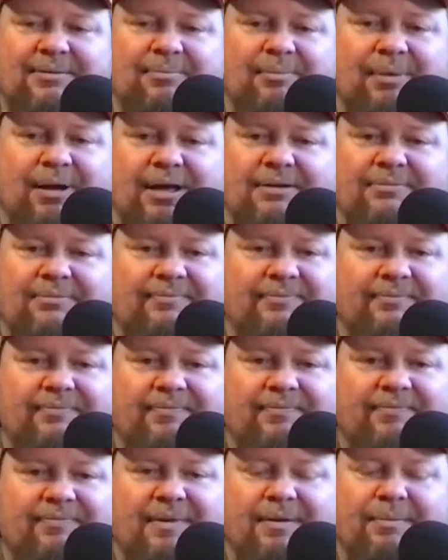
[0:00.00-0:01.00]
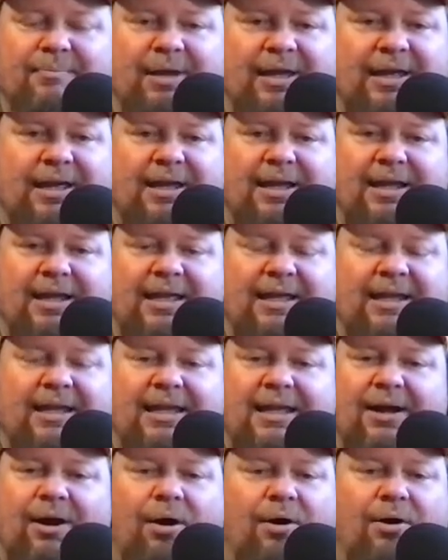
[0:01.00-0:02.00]
But man,
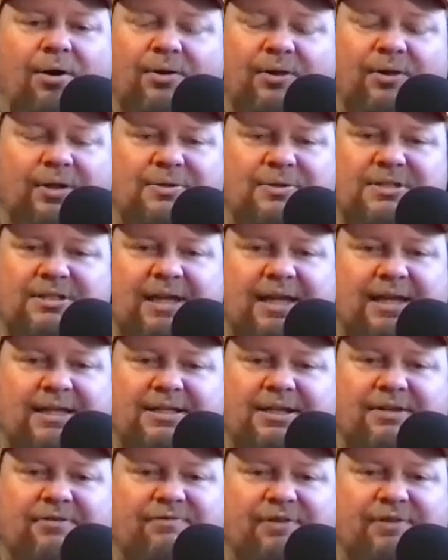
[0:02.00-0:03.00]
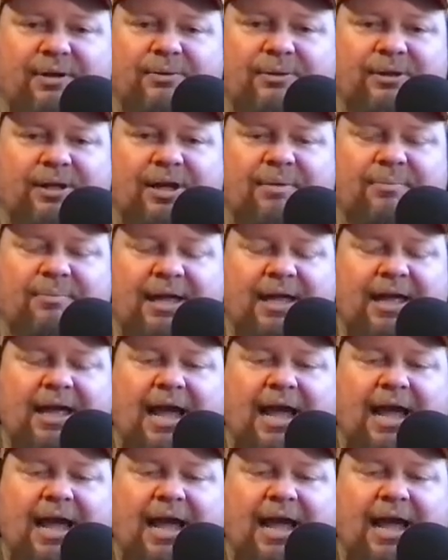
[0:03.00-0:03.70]
all those things could fold up.